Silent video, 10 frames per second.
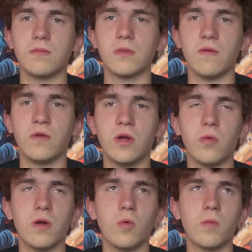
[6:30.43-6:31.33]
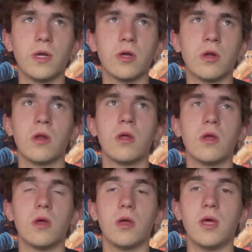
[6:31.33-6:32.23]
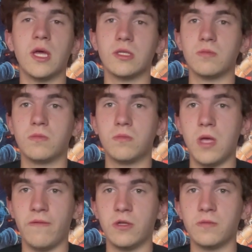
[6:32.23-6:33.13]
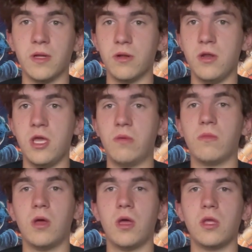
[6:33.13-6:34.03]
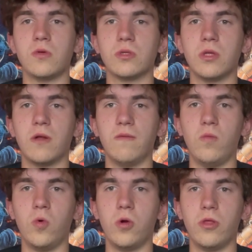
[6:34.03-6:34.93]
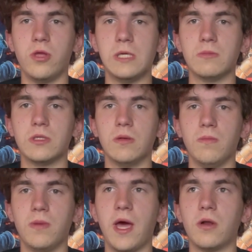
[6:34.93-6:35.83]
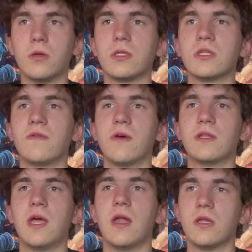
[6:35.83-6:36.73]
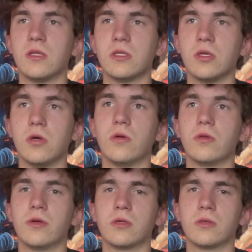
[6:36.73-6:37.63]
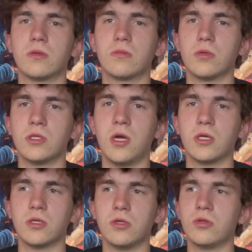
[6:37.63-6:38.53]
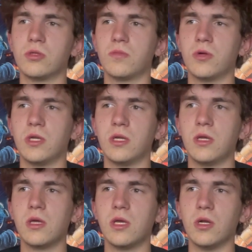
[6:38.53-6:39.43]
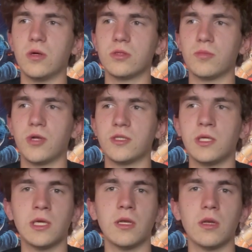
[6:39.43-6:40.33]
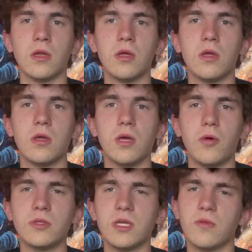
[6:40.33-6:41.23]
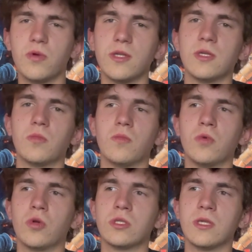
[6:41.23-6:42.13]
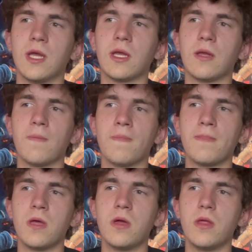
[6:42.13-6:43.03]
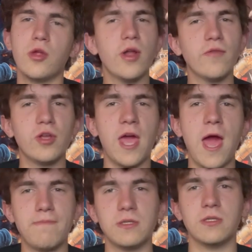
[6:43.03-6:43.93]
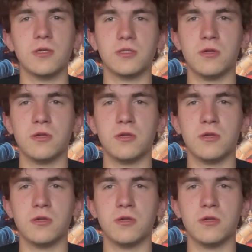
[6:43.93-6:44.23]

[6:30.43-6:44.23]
If you're not aware, Warbringer, as evidenced by their name, use a lot of war themes and battle and stuff like that, and so their songs are usually pretty, depressing, and I wouldn't say depressing, but more just like, they're not really happy songs.